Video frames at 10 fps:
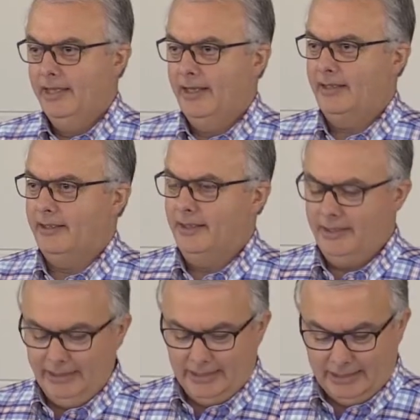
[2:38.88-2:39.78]
I
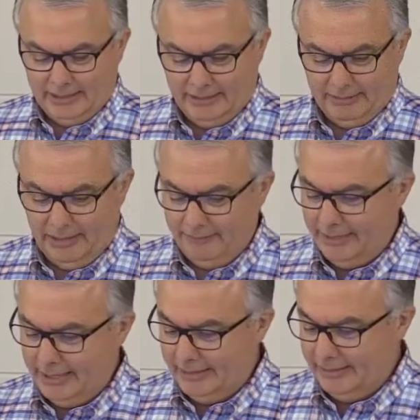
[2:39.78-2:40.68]
have
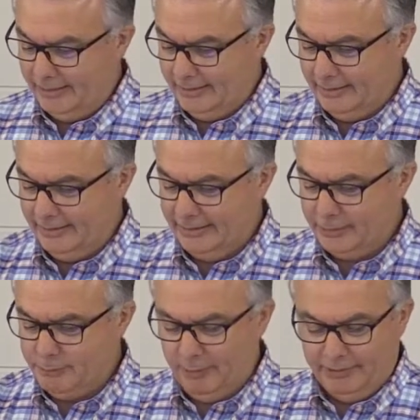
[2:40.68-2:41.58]
had an
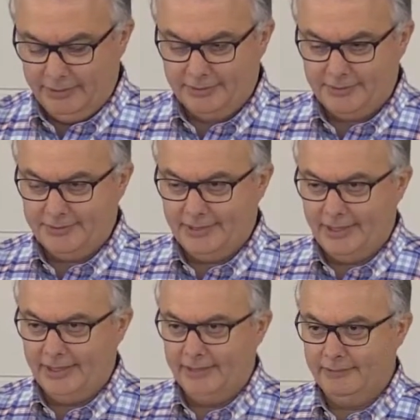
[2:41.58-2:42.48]
experience
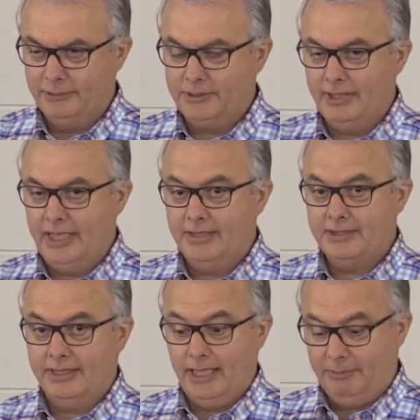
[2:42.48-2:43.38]
which
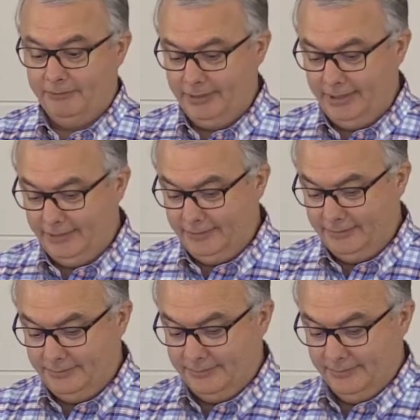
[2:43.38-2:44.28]
lasted a couple of
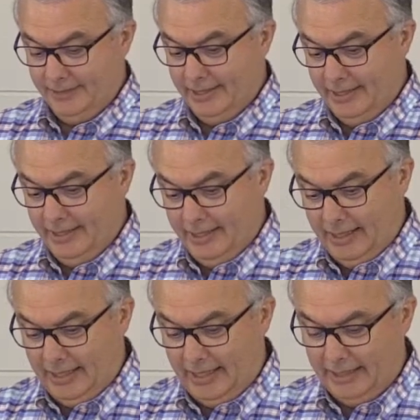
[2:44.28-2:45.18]
years,
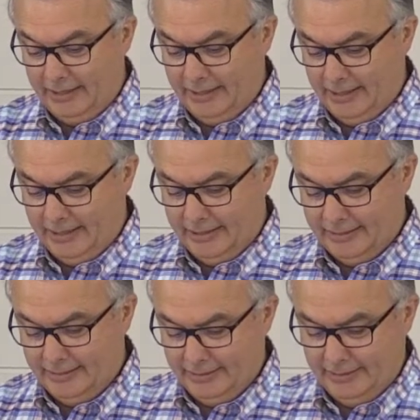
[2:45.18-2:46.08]
and
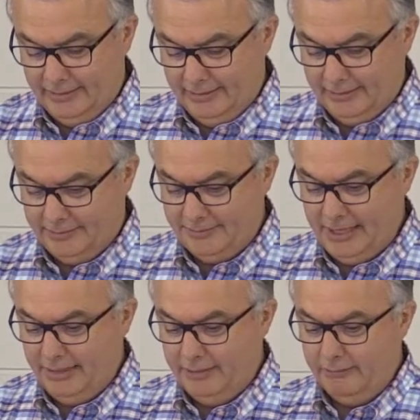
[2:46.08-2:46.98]
it's
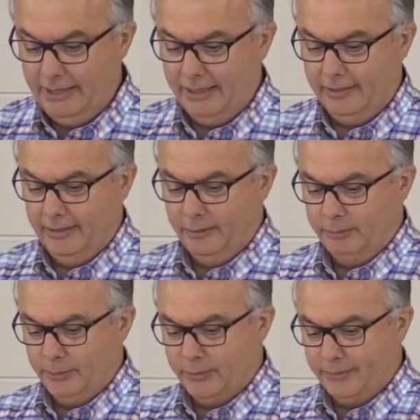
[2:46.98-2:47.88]
centred around a little
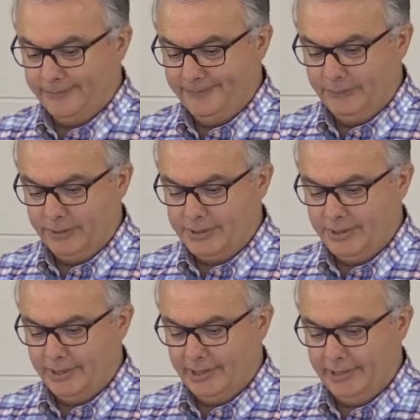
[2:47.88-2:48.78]
book which
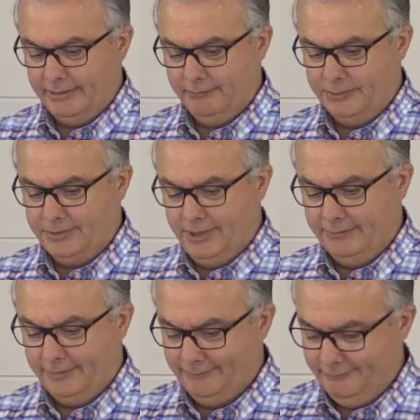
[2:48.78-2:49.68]
I was
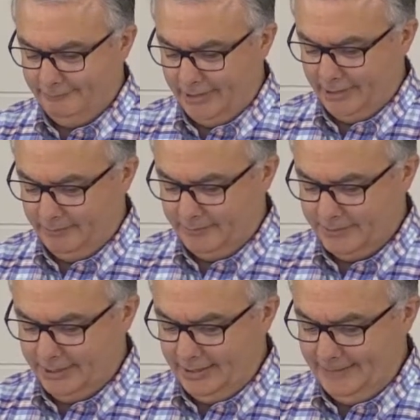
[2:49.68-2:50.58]
given when I was
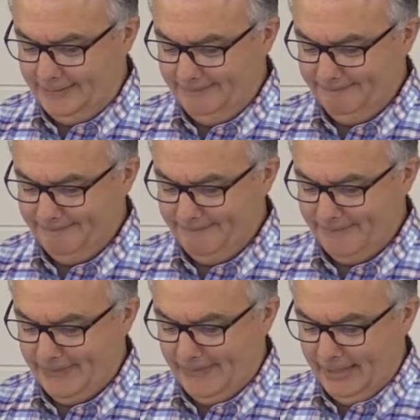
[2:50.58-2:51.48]
a kid.
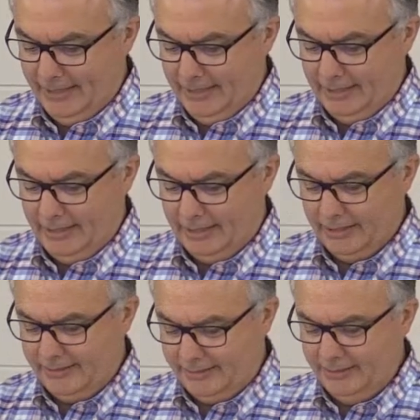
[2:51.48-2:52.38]
And
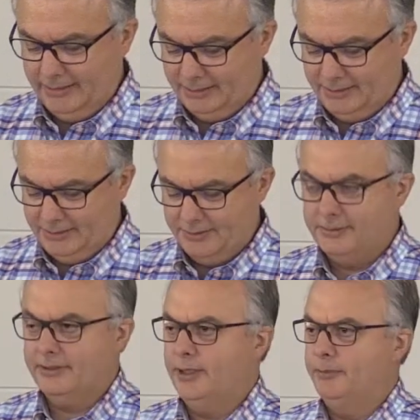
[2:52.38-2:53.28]
I think this is
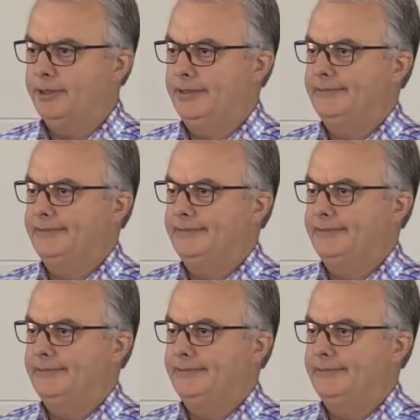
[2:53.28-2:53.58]
the copy.